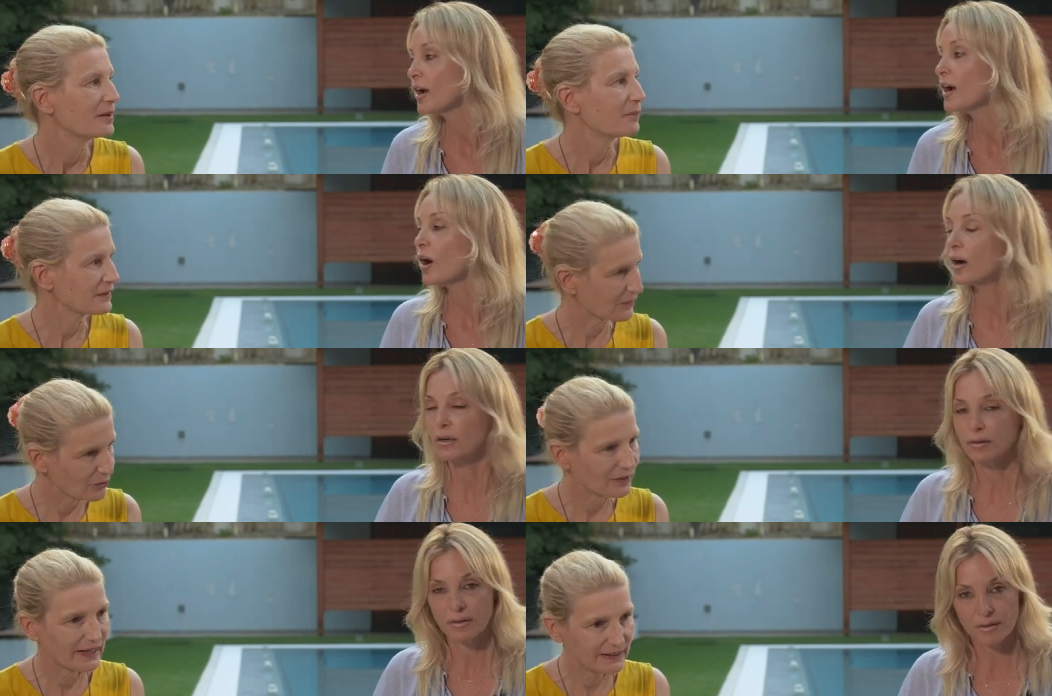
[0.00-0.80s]

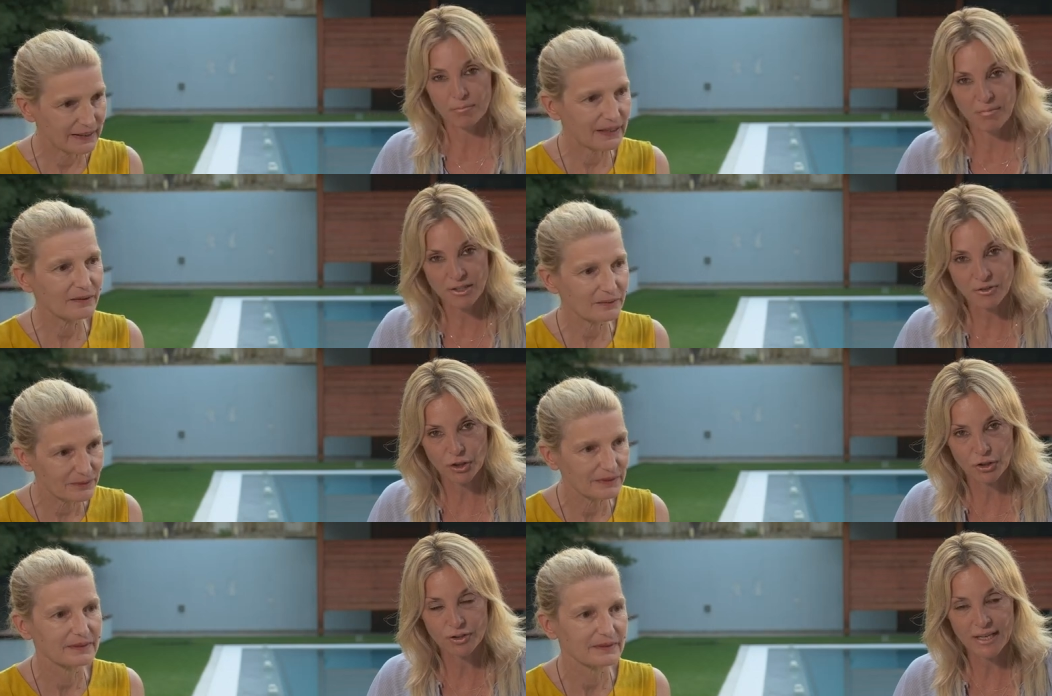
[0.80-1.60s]

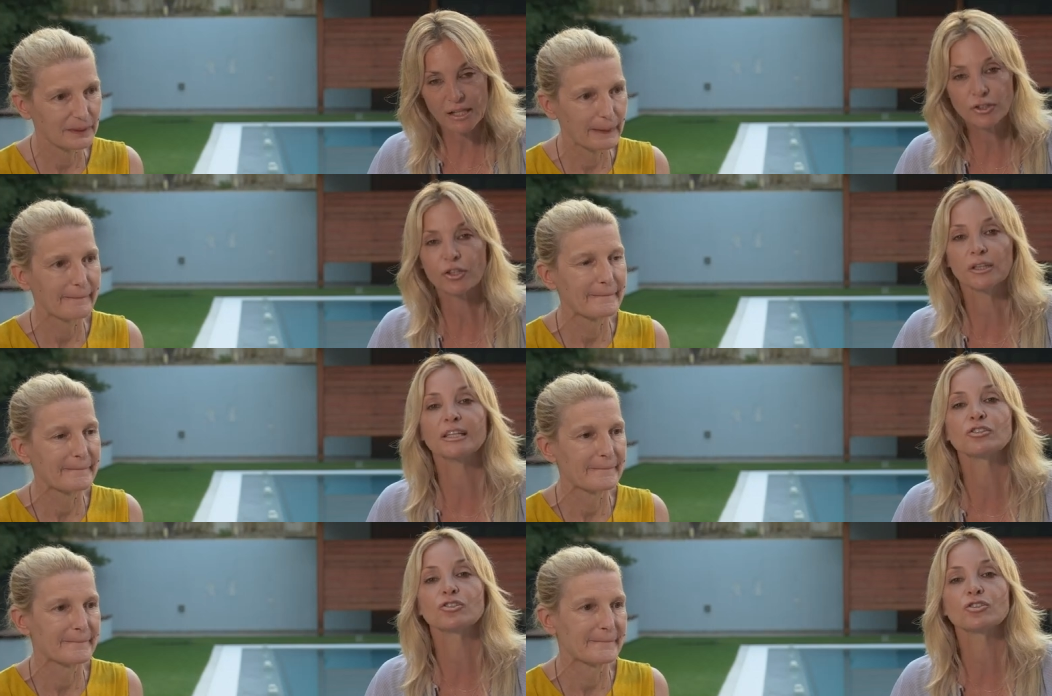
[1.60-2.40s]

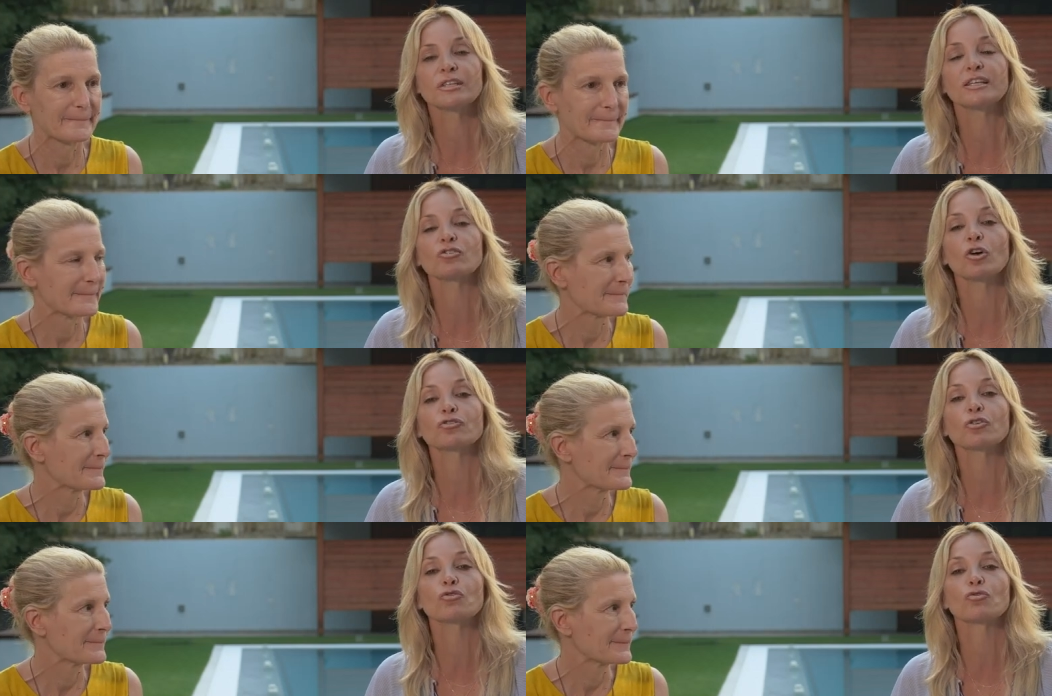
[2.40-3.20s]
Speaker 1: musculoskeletal issues, it's
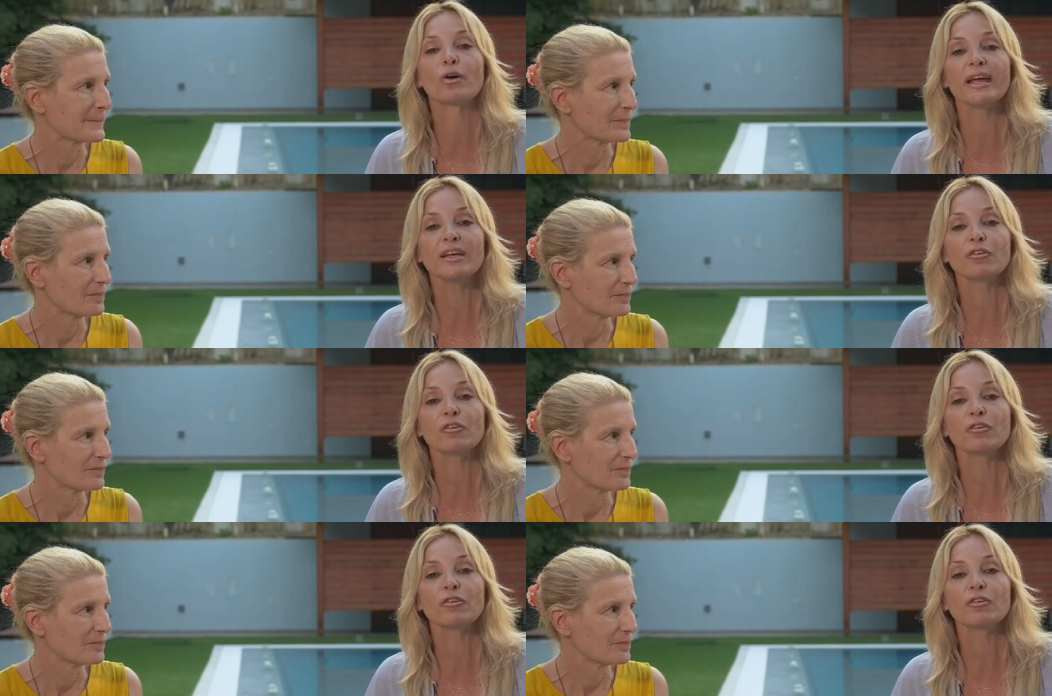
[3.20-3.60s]
also great